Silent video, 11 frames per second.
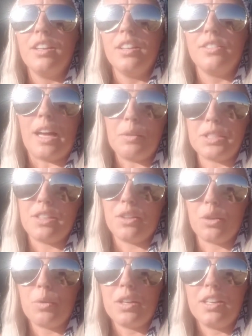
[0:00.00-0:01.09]
that was another
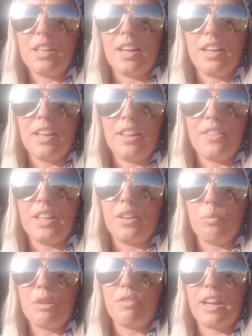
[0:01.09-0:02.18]
one. And then
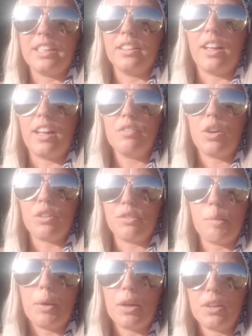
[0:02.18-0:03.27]
we find a lot of RV
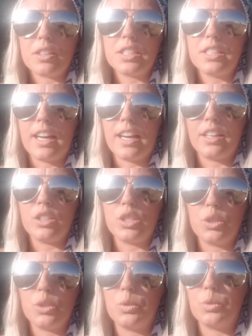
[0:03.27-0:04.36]
parks that
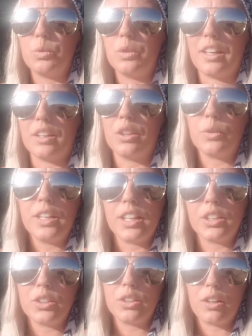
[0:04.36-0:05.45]
do like
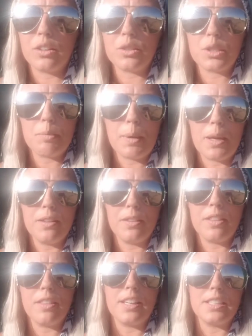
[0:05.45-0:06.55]
$300 a month.
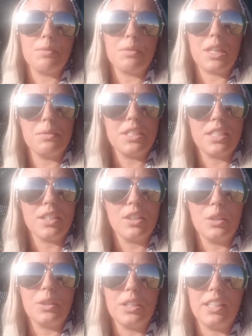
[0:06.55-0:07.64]
Sometimes it's
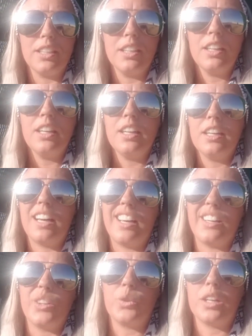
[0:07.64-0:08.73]
included.
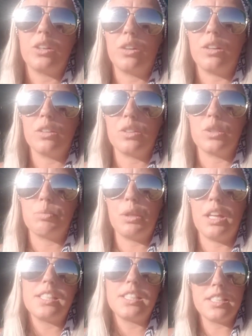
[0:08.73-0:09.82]
$300
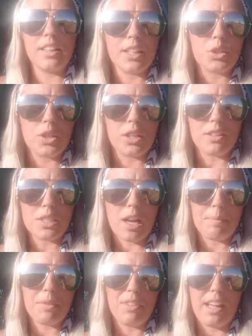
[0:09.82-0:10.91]
plus electric on top
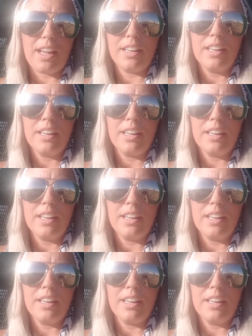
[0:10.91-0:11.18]
of that,